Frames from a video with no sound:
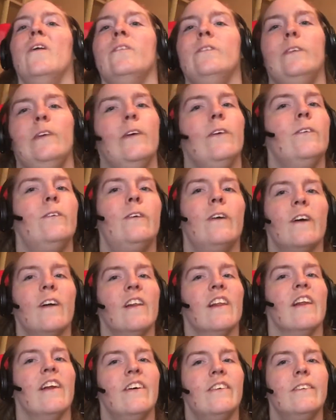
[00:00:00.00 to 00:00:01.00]

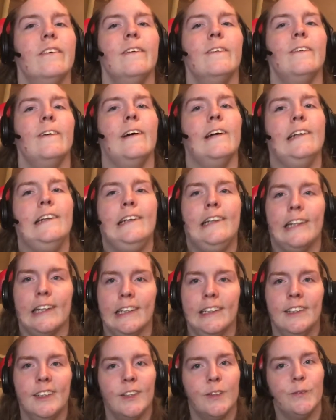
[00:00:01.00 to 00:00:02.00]
people living with
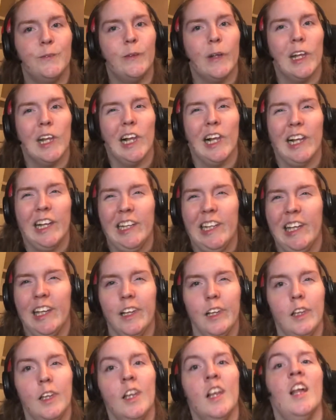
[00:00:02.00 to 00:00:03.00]

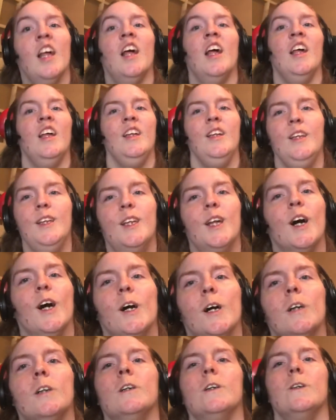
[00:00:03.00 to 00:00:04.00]
disabilities.
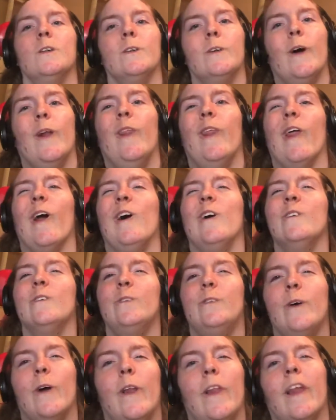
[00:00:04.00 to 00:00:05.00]
So, without
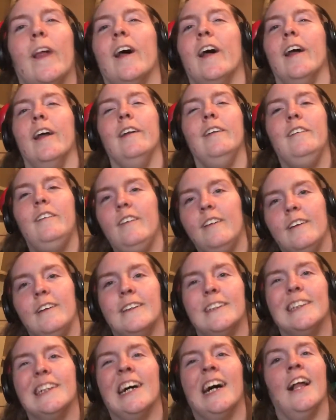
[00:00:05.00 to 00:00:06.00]
further
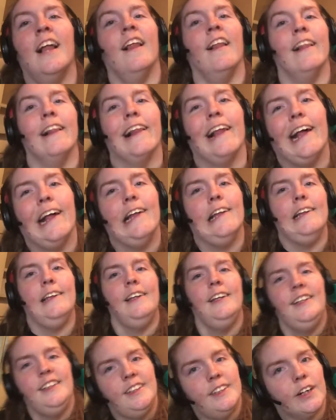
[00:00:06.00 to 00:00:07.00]
ado,
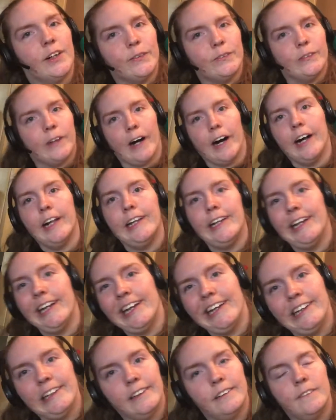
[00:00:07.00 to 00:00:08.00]
let's jump on
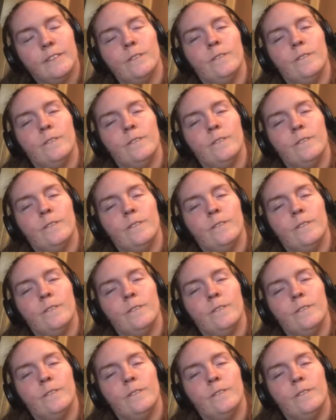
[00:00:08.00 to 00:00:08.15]
in.